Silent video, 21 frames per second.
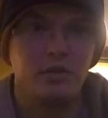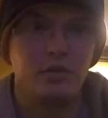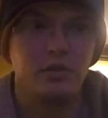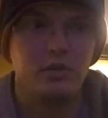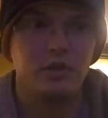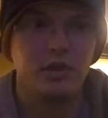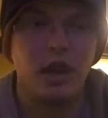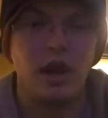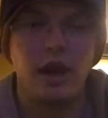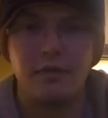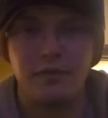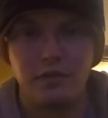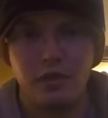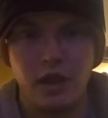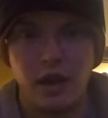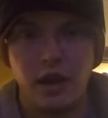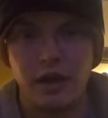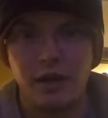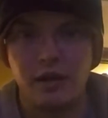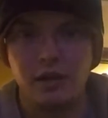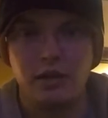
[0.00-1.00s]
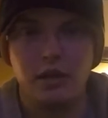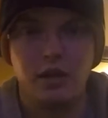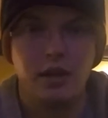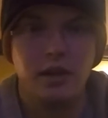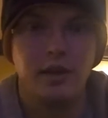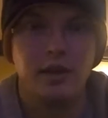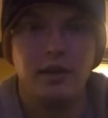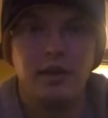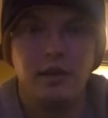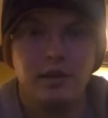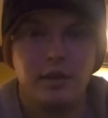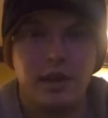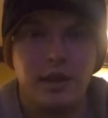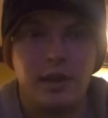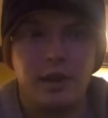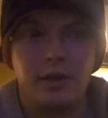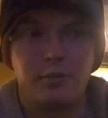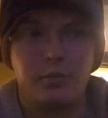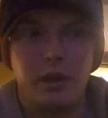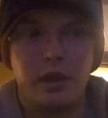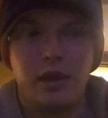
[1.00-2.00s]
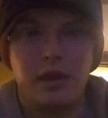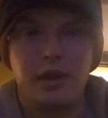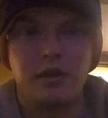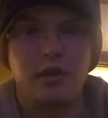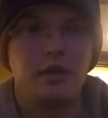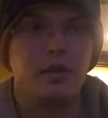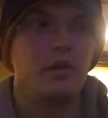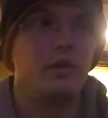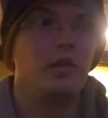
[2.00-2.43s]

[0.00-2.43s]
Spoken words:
top flight layout blind.